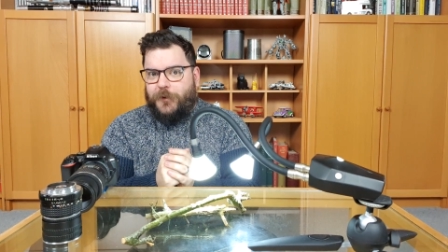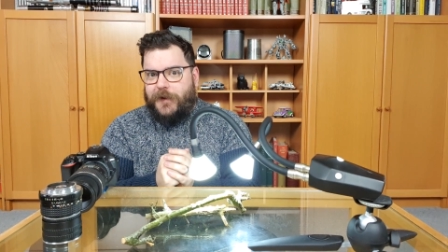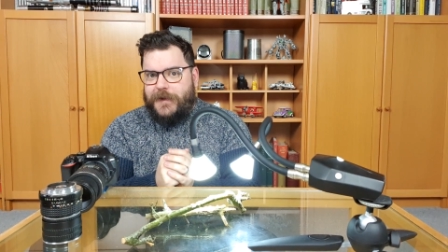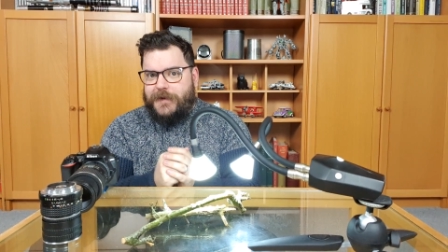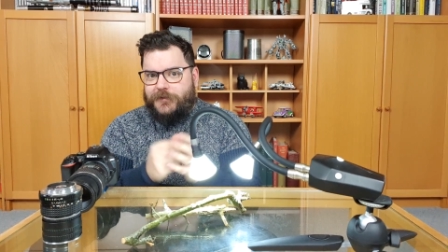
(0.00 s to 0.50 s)

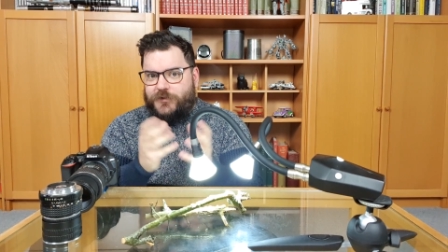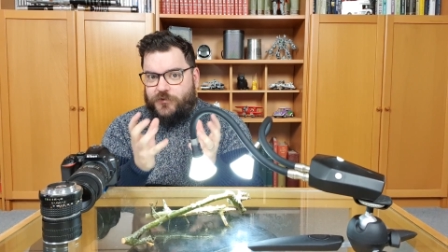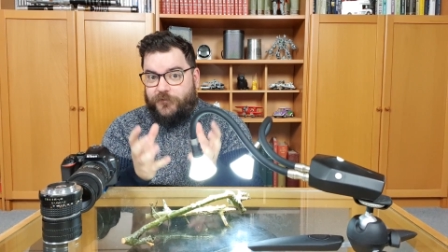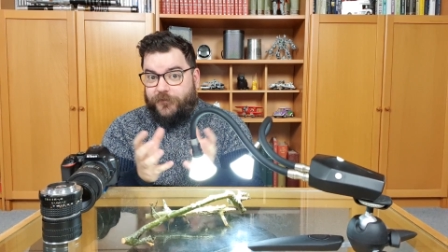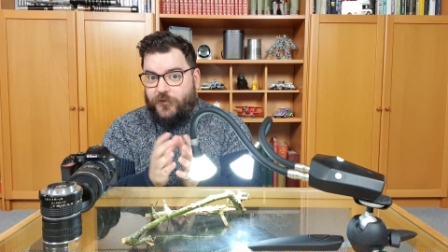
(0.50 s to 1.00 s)
plane
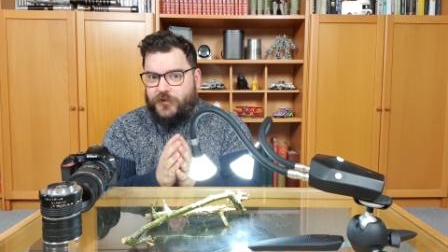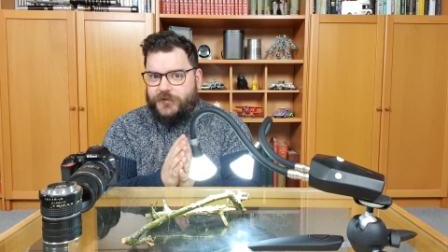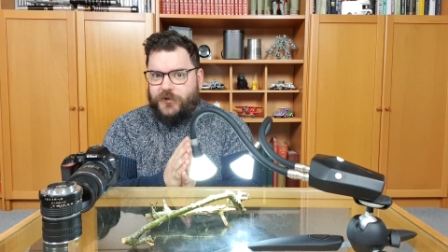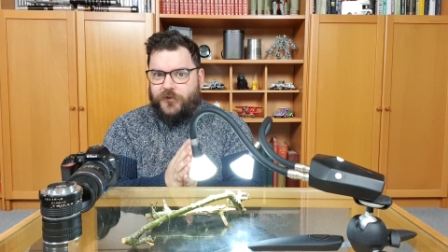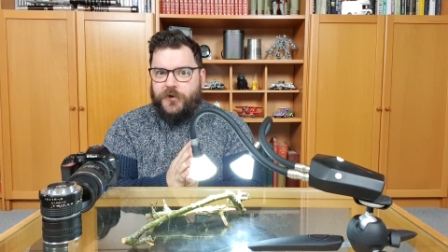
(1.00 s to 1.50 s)
to
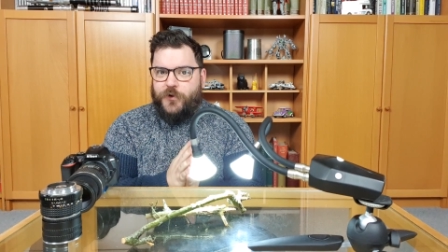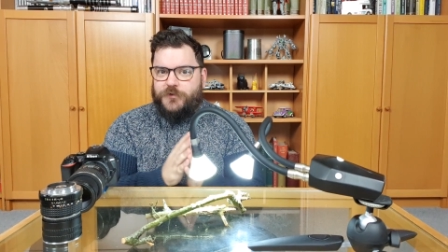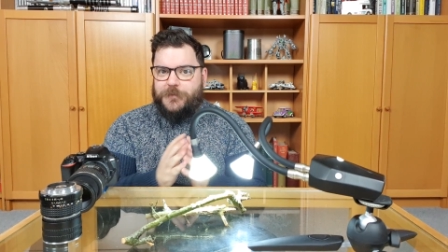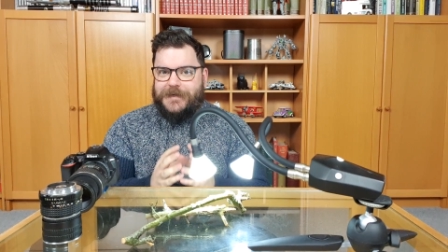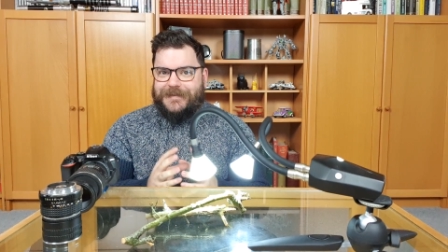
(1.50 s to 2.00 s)
focus on,
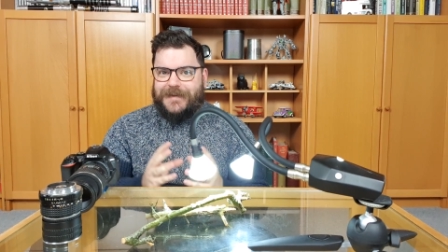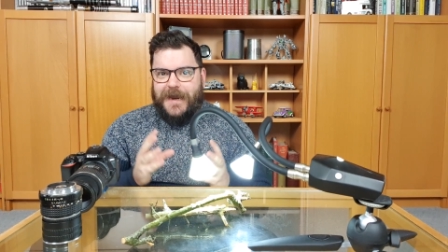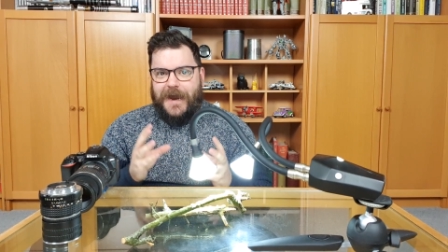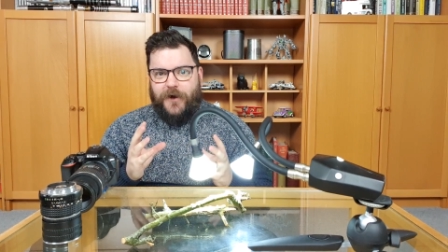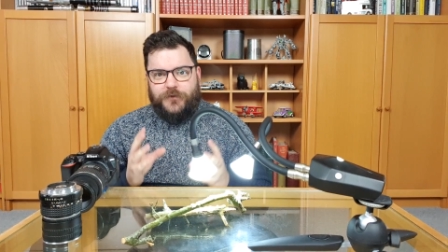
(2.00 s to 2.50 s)
which means
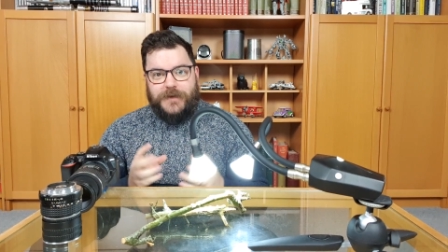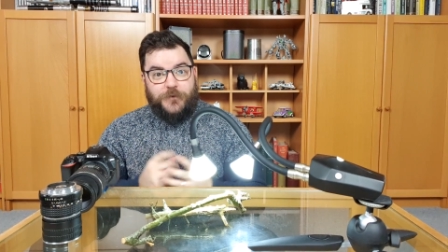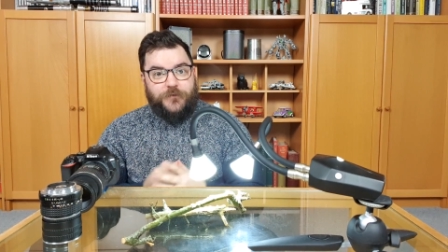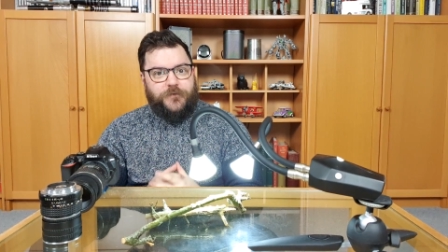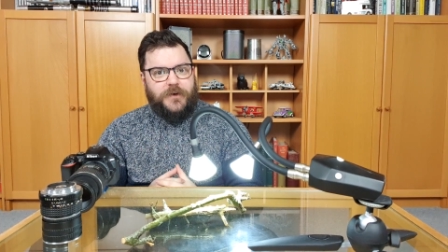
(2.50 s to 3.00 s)
our
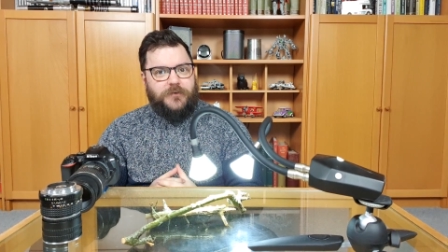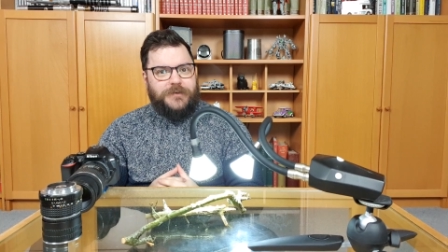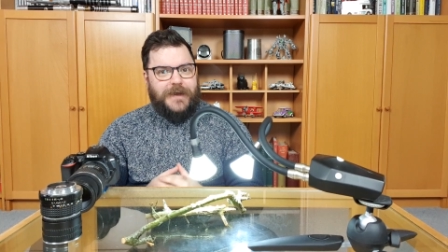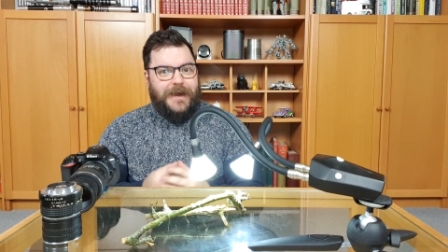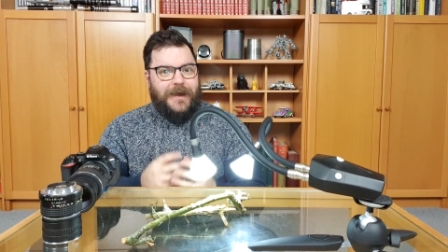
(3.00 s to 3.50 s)
depth of
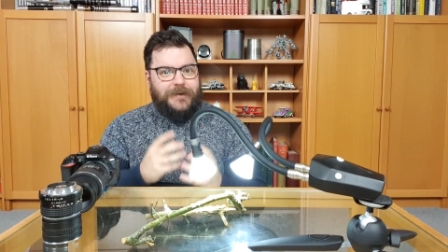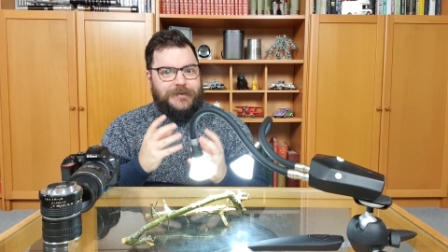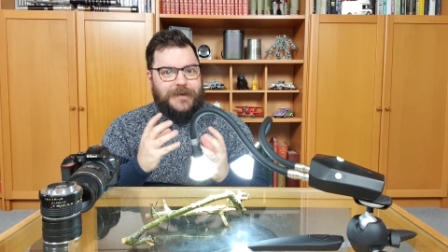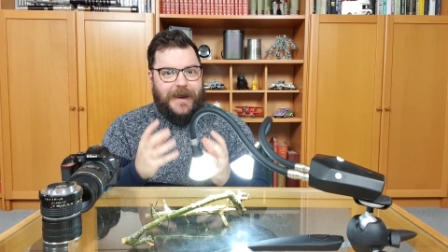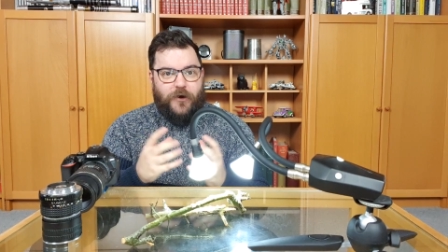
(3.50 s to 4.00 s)
field
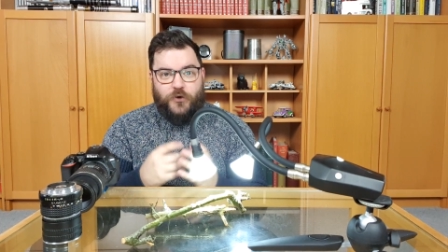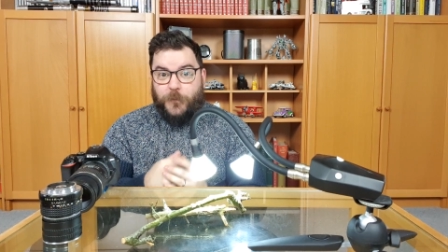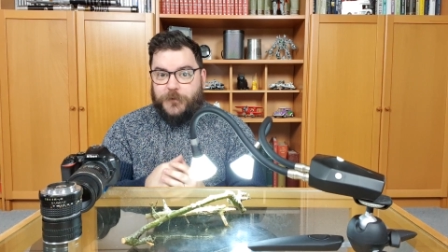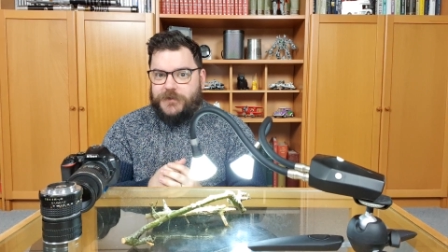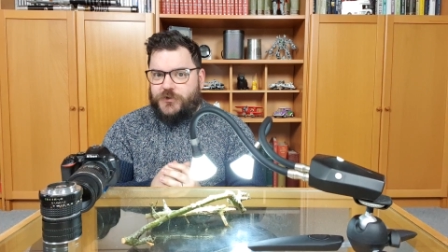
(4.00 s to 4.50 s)
and our
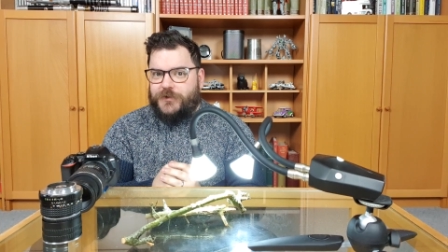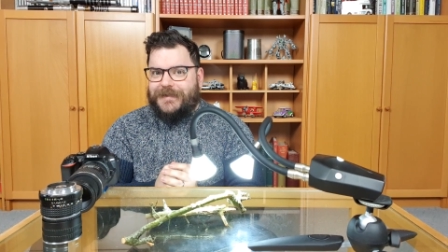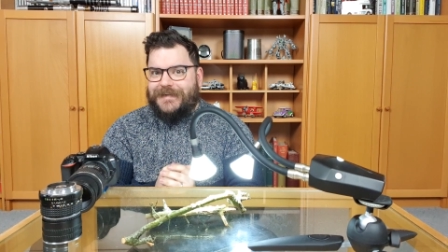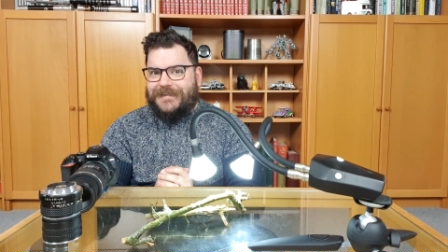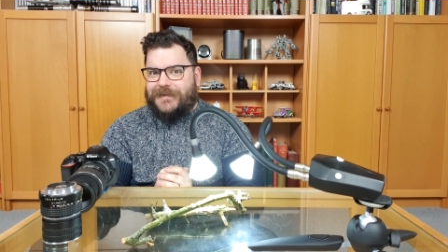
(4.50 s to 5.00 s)

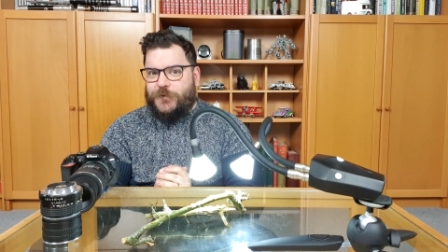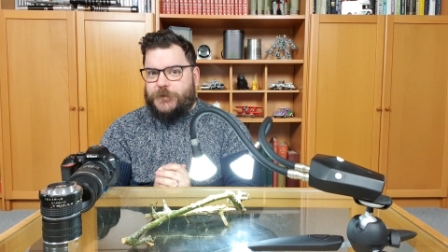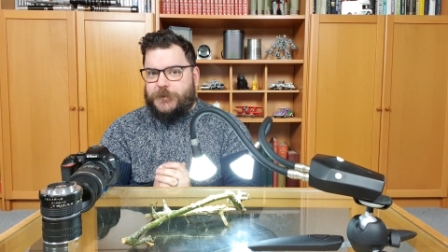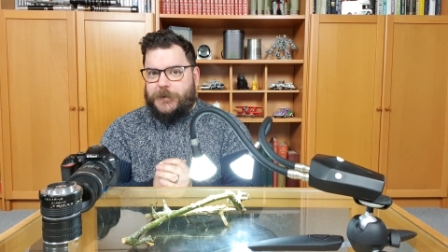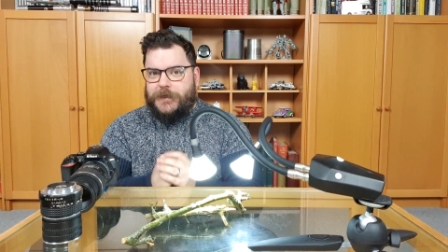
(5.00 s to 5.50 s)
composition is going
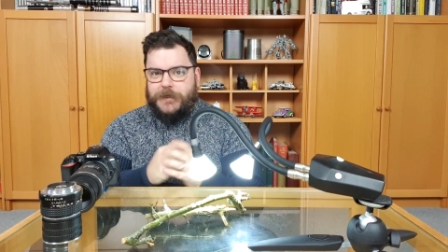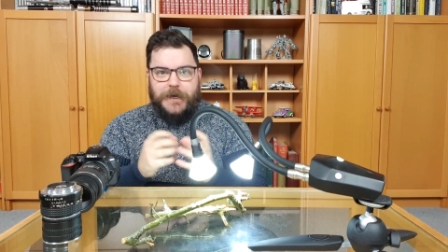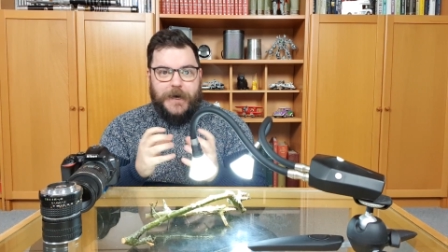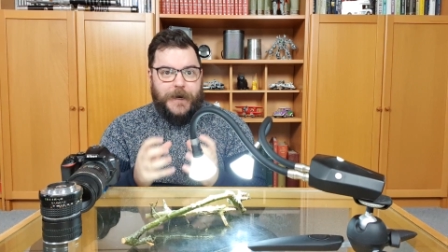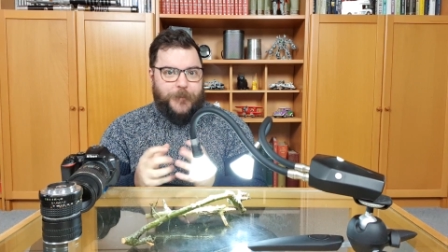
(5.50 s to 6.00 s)
to be uh,